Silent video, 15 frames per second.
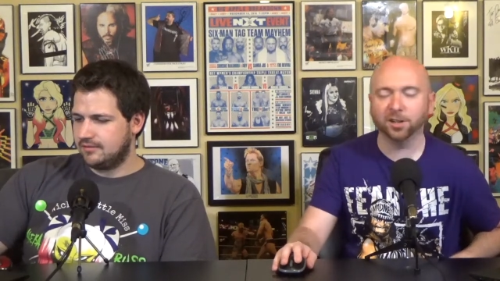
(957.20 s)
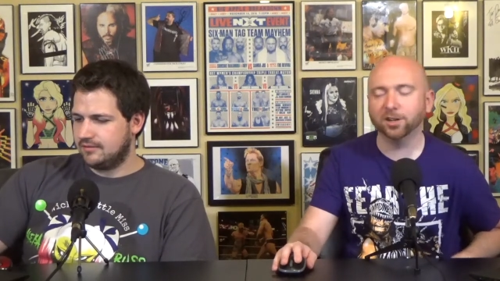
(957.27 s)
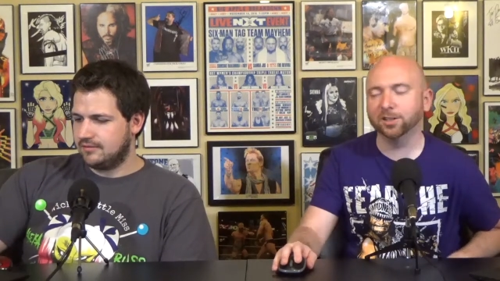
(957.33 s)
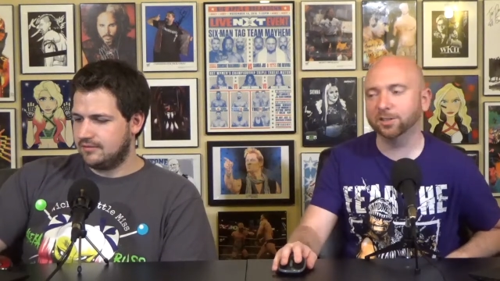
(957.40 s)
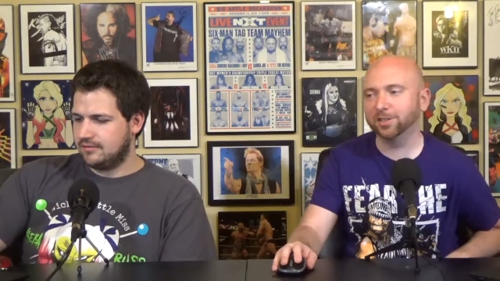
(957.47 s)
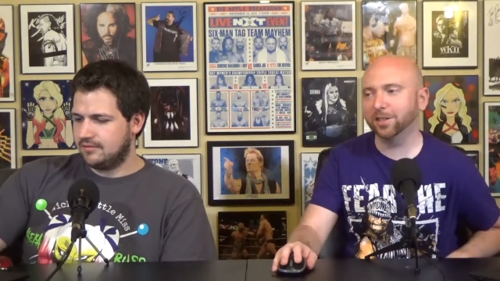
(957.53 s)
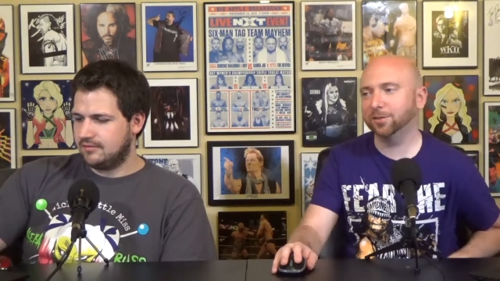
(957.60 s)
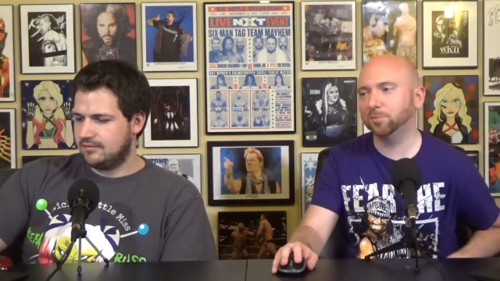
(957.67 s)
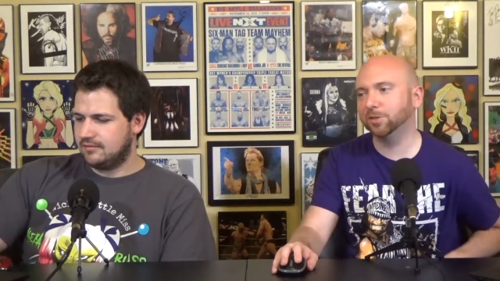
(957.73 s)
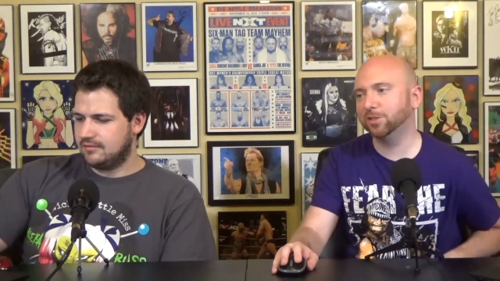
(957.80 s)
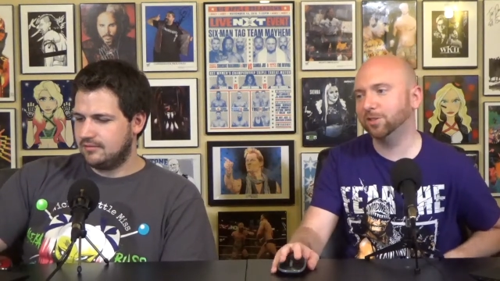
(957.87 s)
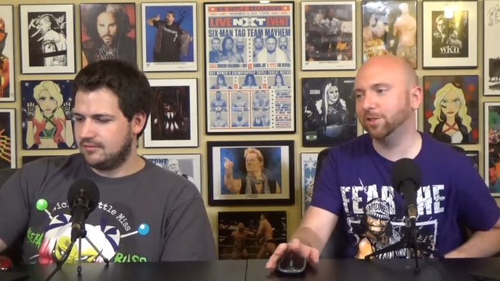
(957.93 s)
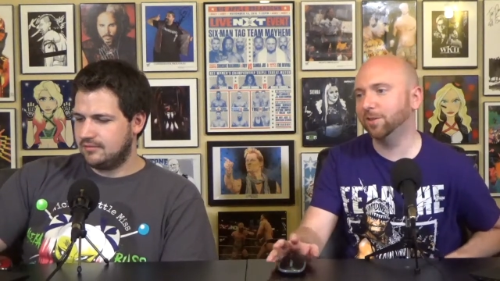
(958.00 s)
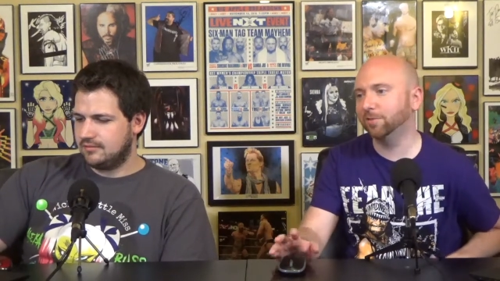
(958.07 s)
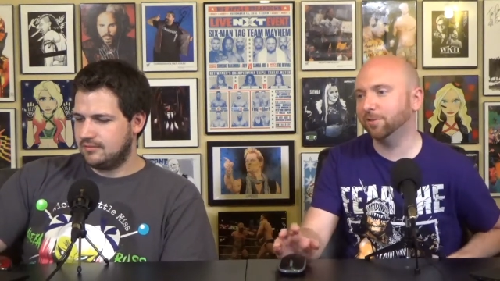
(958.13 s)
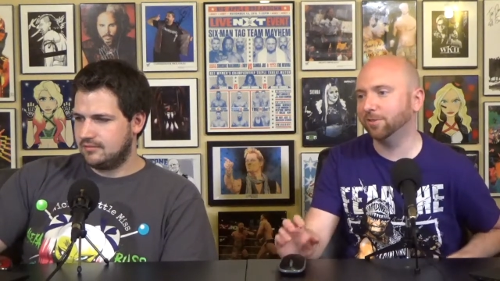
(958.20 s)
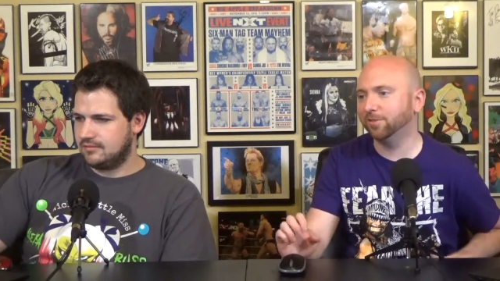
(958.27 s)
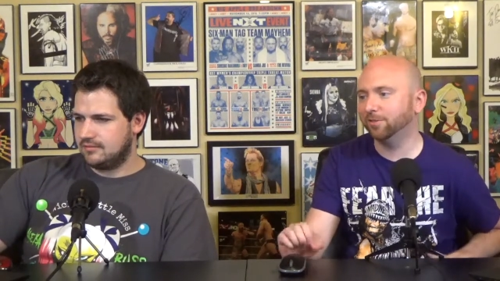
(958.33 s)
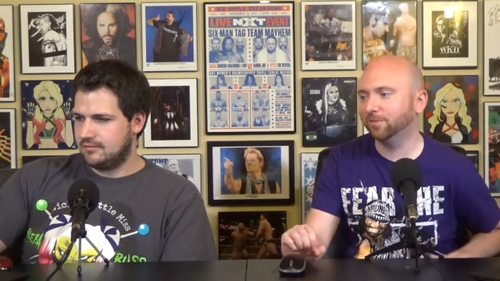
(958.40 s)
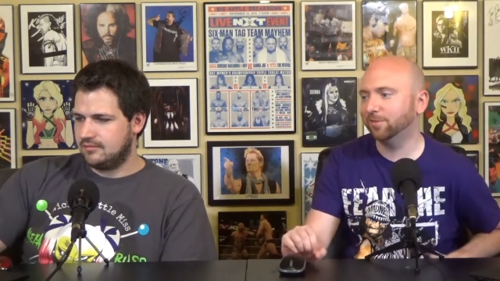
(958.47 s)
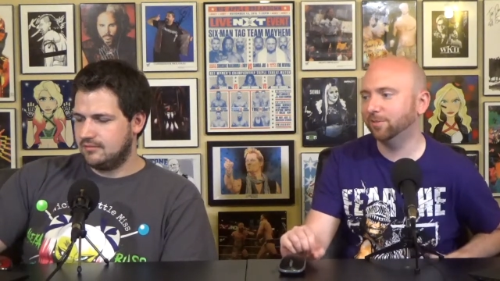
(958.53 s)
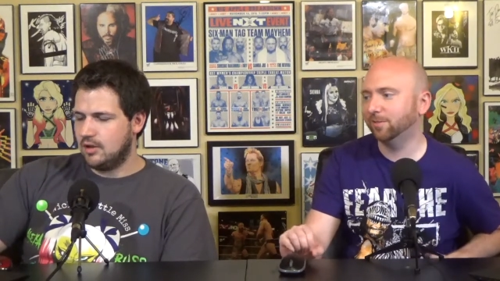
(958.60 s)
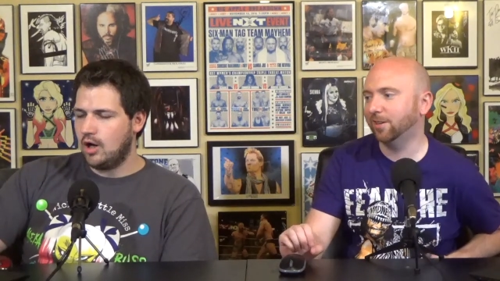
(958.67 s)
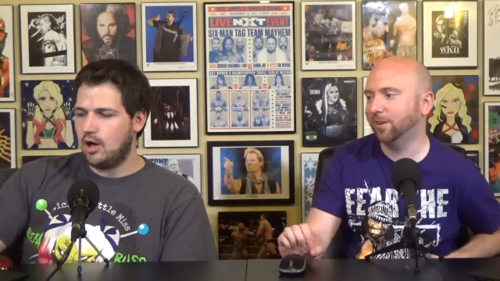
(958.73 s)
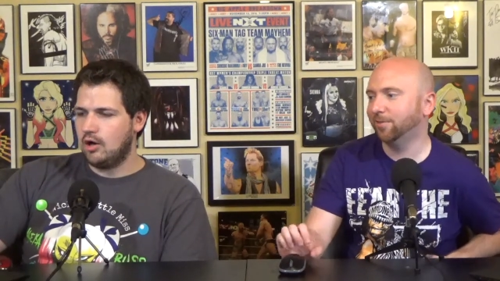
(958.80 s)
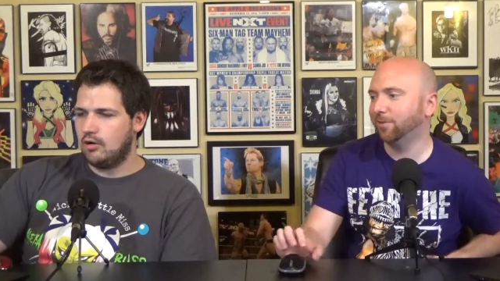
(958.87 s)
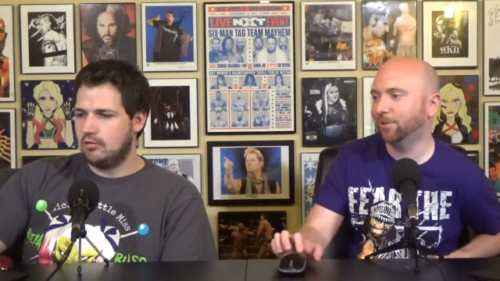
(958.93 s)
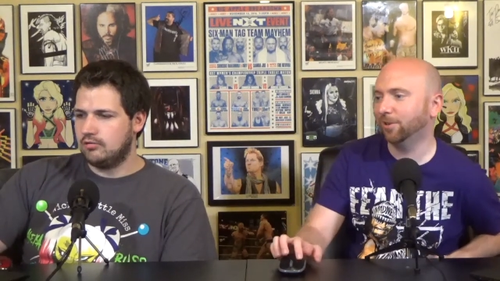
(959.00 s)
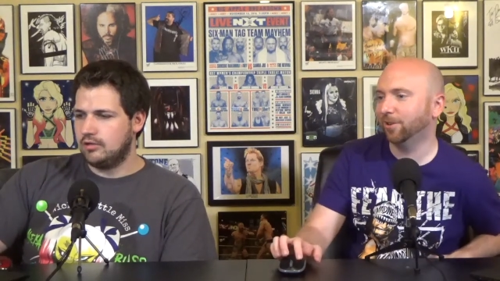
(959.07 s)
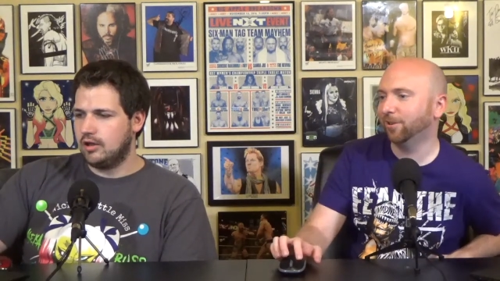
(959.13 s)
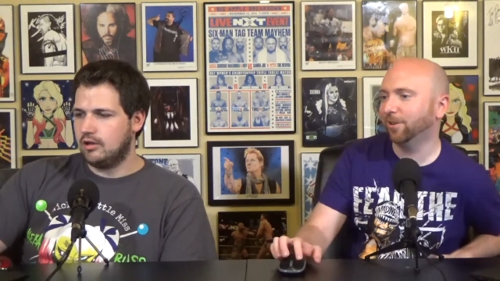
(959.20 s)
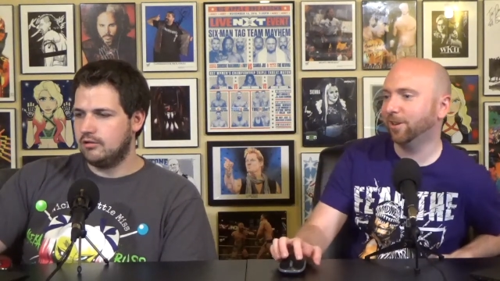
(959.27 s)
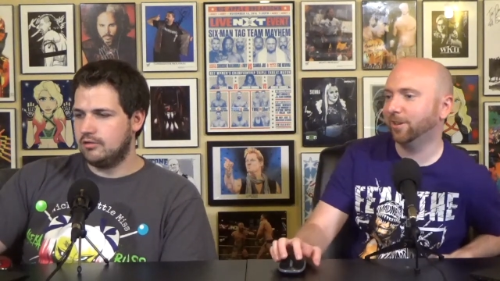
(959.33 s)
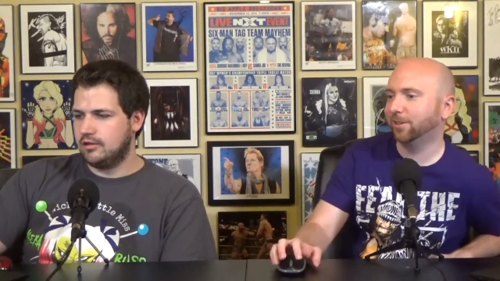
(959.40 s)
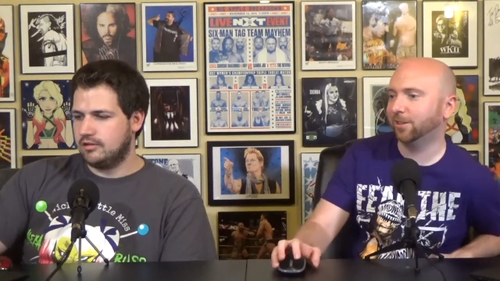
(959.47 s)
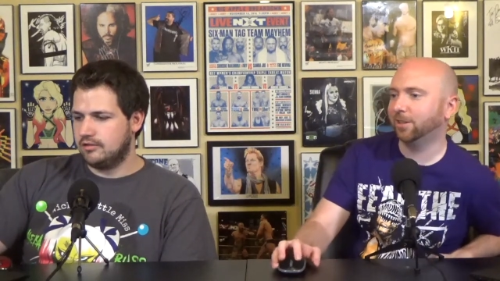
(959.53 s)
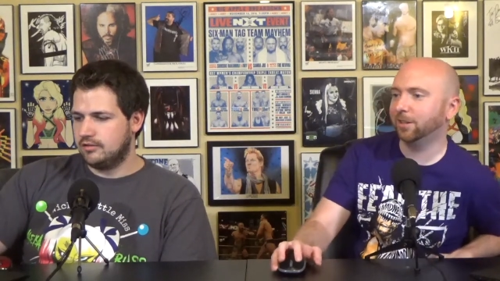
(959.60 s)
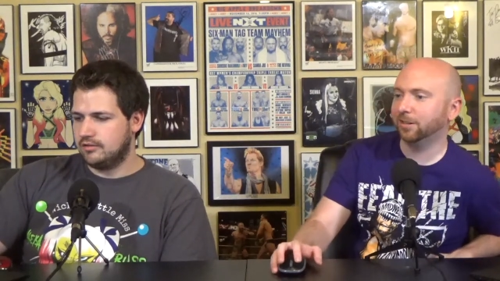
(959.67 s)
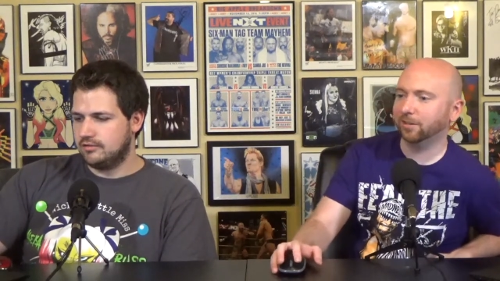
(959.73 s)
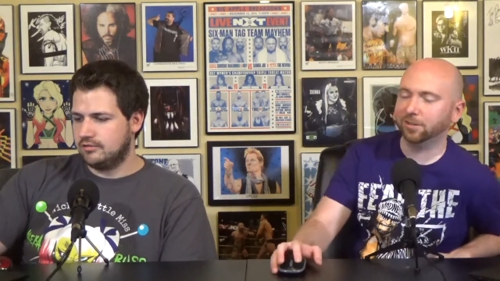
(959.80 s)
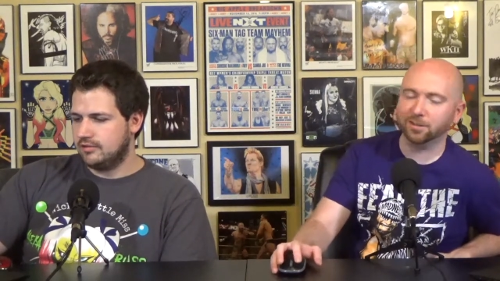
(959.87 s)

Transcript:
Speaker 1: signing segments never, no, never no, anything no, no,